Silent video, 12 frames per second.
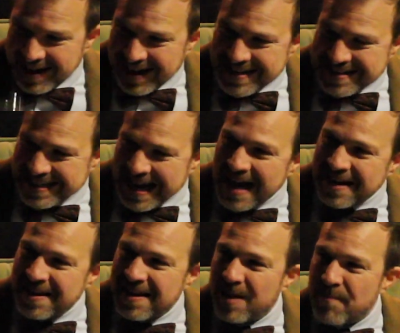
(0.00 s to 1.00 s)
it's gotten
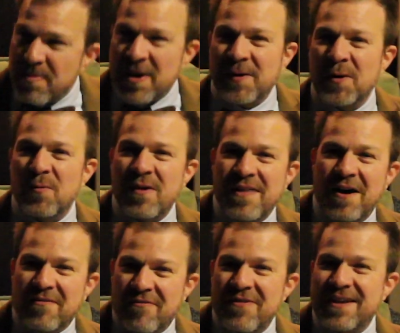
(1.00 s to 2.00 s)
into that barrel
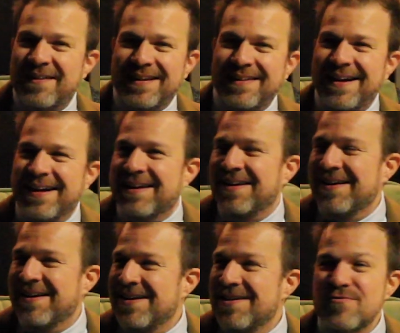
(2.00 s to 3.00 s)
without feeling like
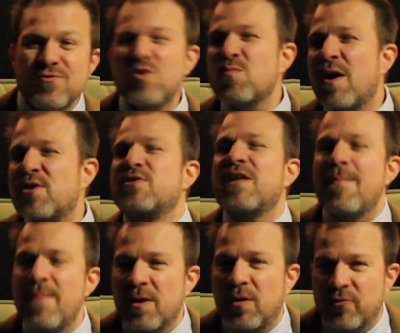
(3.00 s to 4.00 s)
too much of that
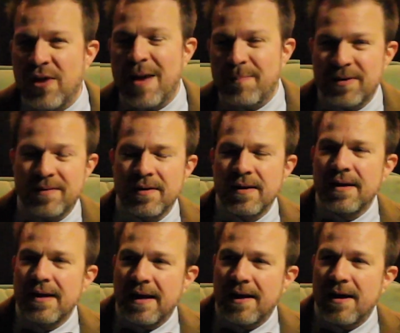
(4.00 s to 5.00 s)
barrel's happened.
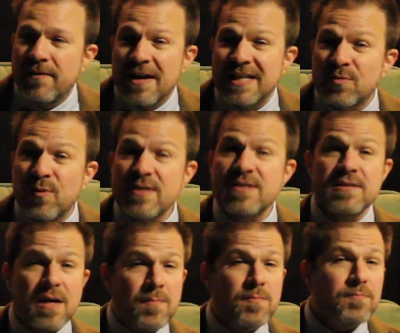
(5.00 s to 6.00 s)
That's what
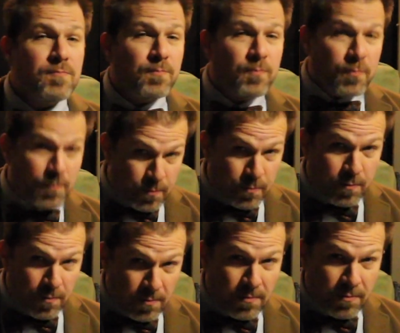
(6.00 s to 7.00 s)
some
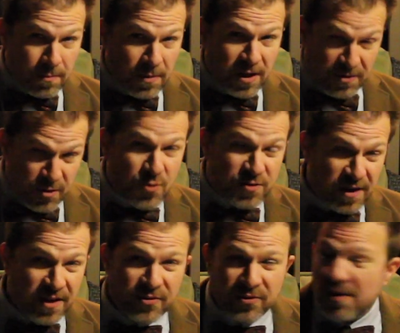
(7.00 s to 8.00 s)

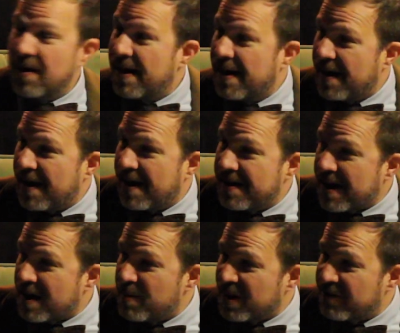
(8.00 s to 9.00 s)
enthusiast, not
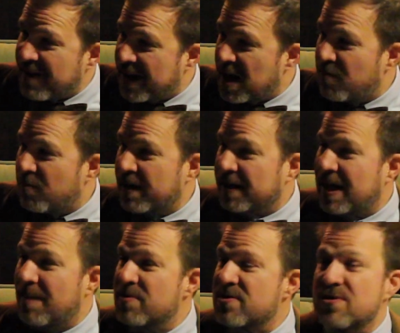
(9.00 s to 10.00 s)
a big fan of when it
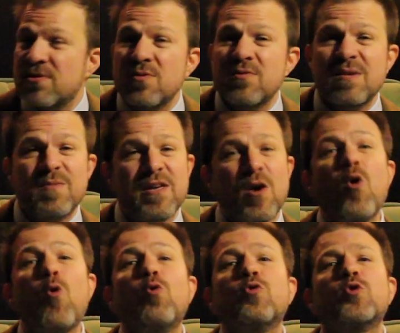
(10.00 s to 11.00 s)
comes to some of the
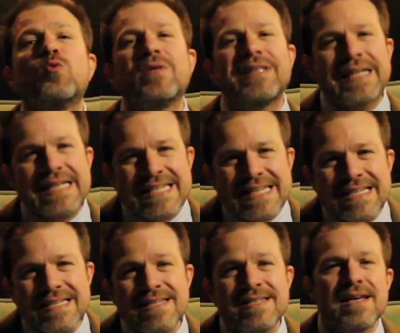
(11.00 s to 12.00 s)
older
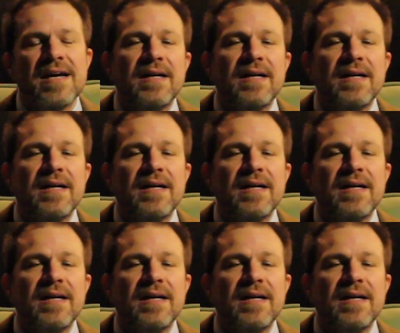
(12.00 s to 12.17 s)
releases